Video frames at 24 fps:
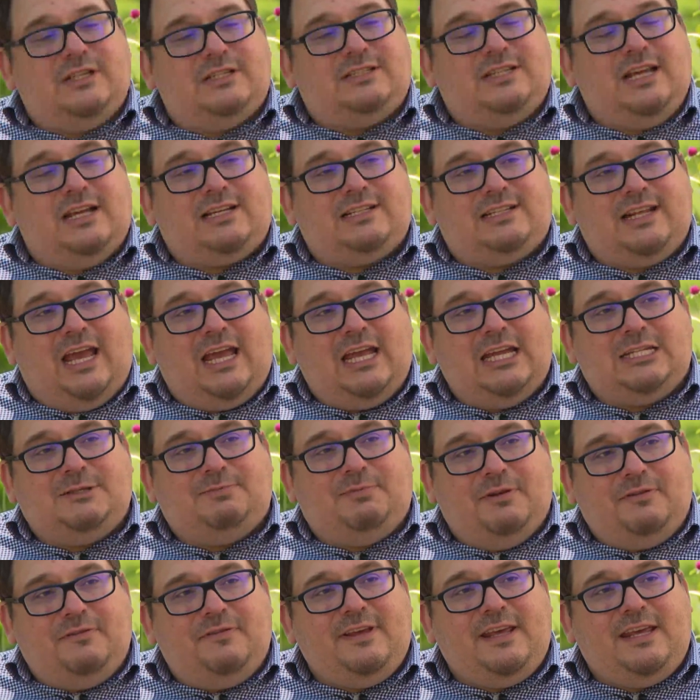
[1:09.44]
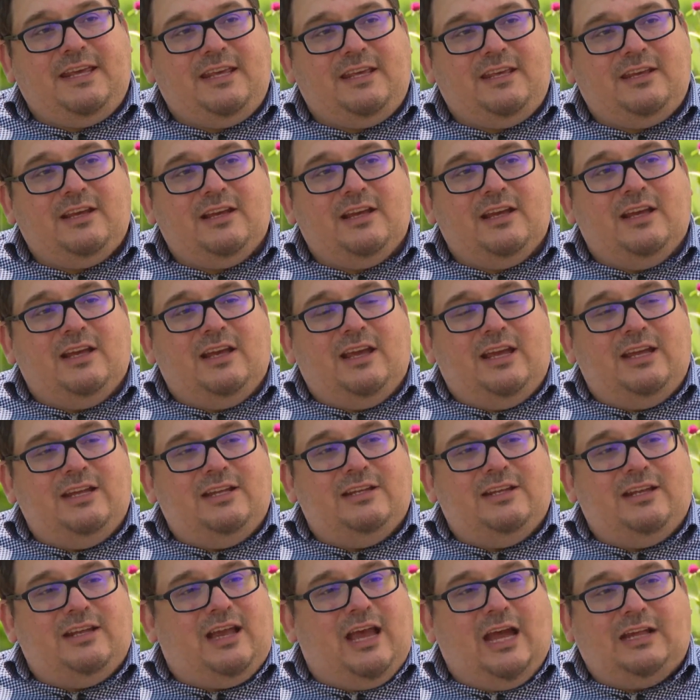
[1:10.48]
detect HPV
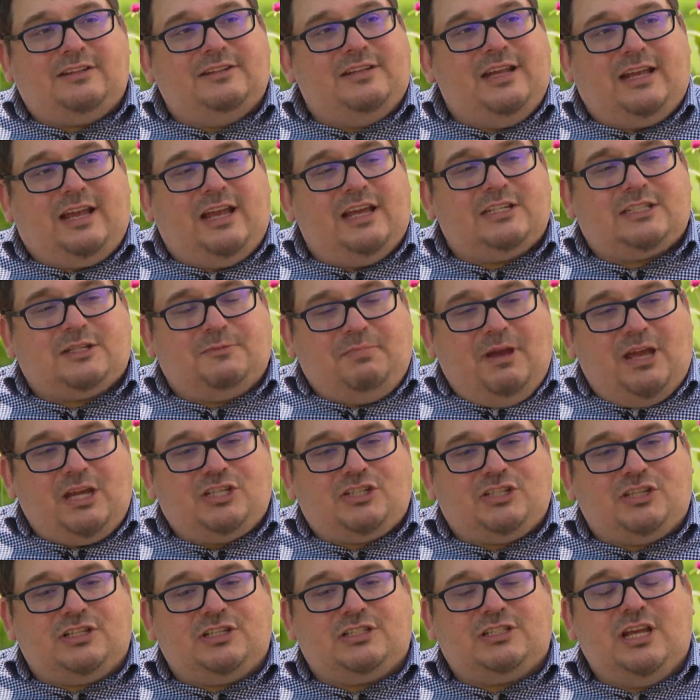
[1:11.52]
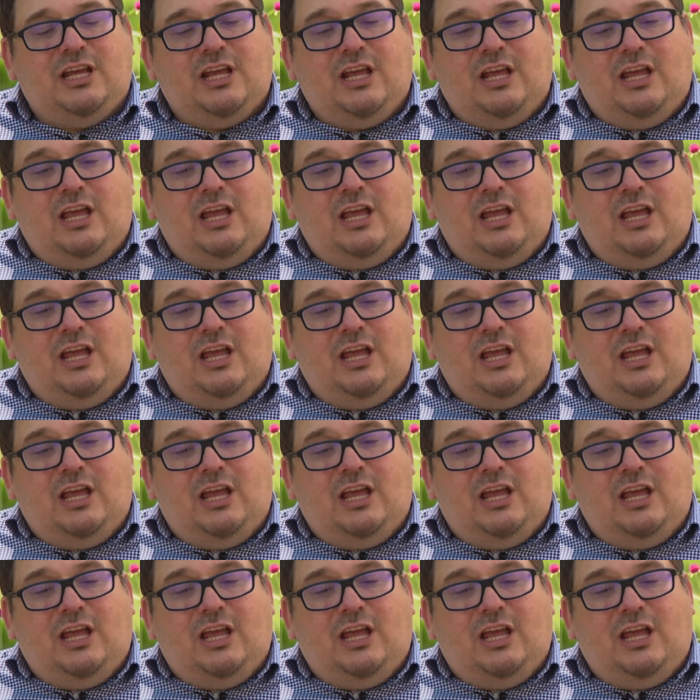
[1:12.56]
in head and neck cancer patients,